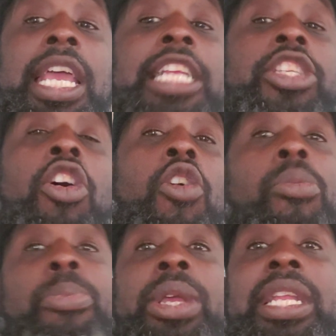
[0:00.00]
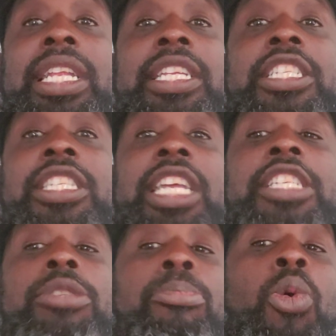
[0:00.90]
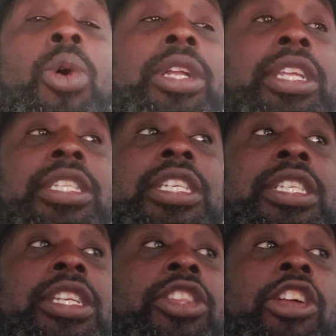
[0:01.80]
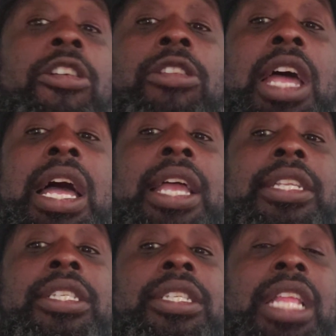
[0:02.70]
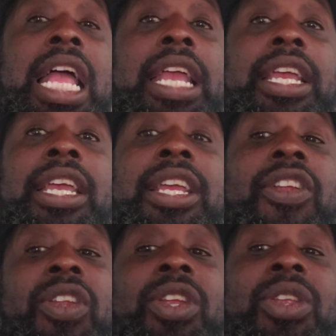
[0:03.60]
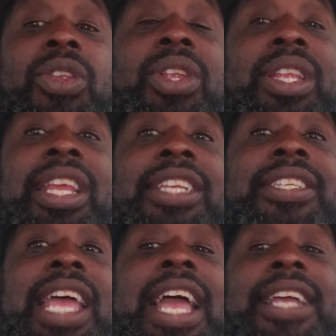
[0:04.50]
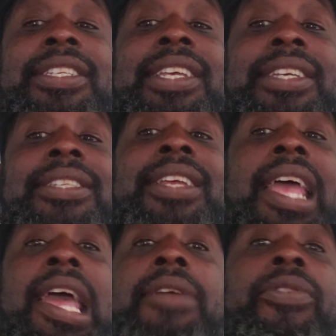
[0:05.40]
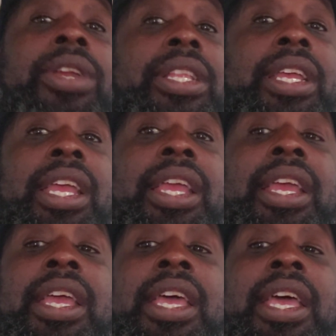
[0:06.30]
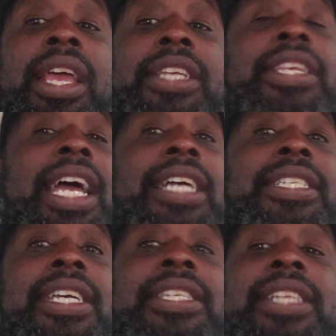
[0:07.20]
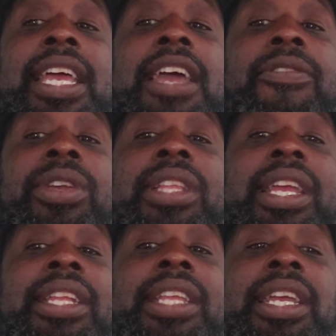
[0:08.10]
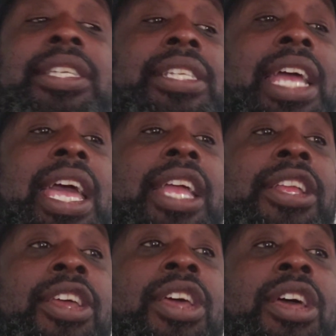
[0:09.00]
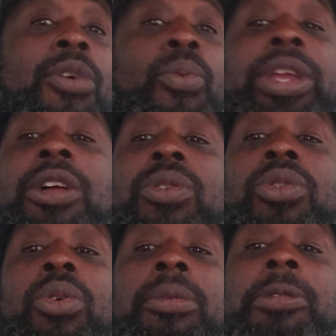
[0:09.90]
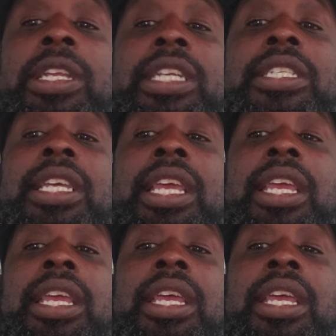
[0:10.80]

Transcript: It's open, and it's more than just the third eye. It's like it's access to everything. It's access to everything, things that we don't normally see.